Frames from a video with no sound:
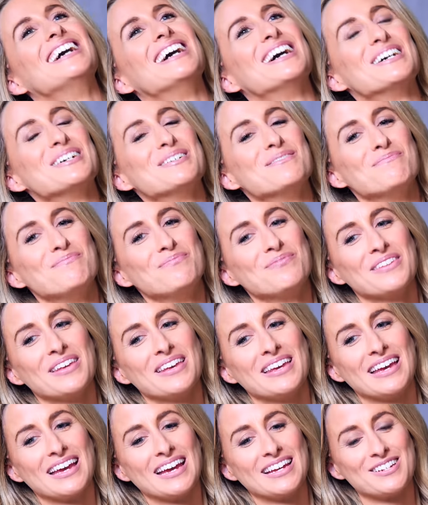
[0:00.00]
Um,
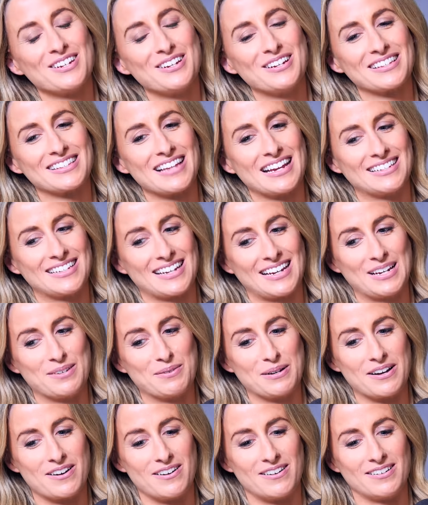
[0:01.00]
two years later, here
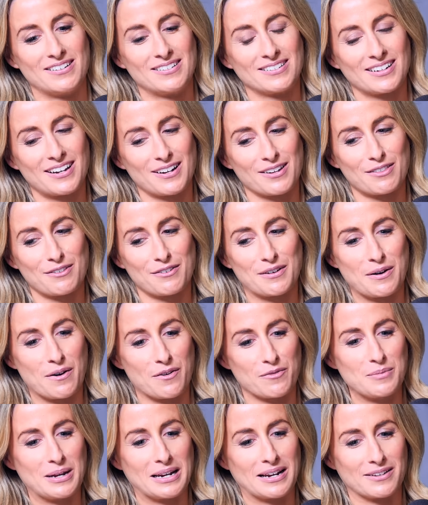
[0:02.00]
we are, kind of three and a
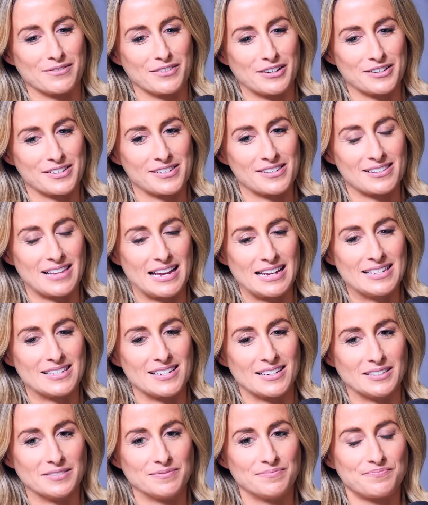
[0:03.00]
half million of us
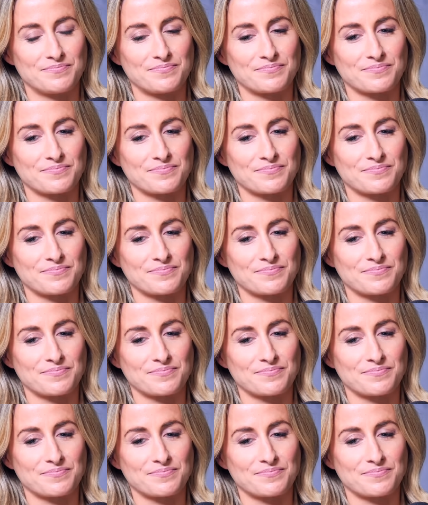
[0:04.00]
later.